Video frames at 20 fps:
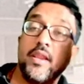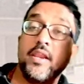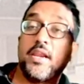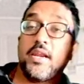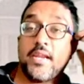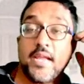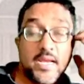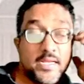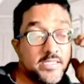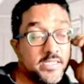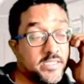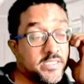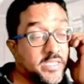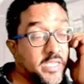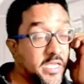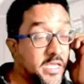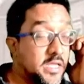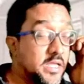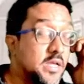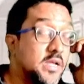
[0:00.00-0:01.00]
any taxes.
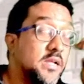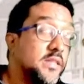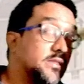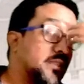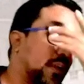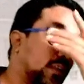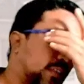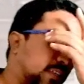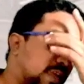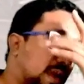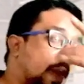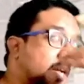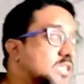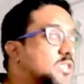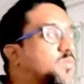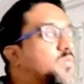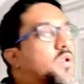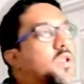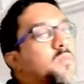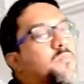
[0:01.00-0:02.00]
See, the
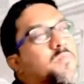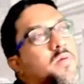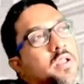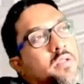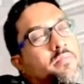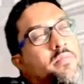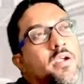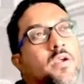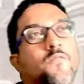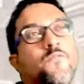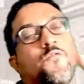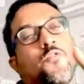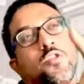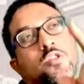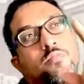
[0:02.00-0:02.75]
tax-free permit for